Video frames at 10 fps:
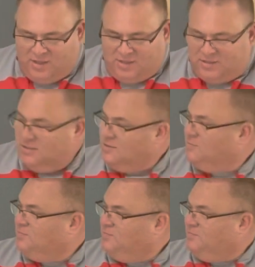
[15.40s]

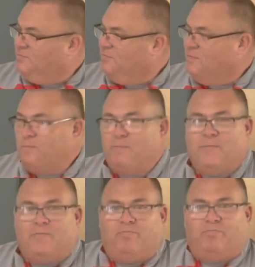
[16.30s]

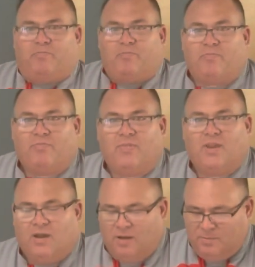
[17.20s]

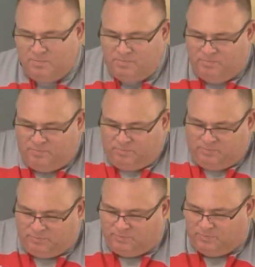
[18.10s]

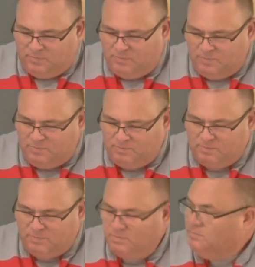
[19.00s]

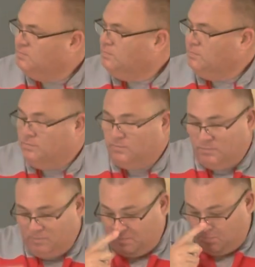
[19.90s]

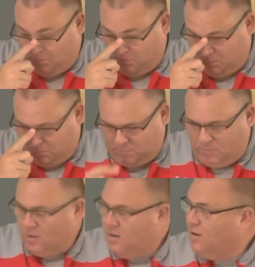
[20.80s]

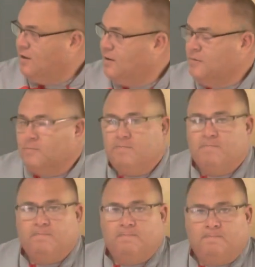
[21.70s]

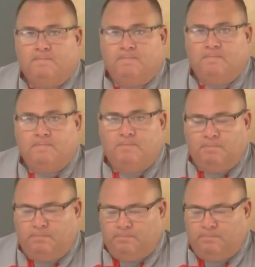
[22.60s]
The person shown says nothing.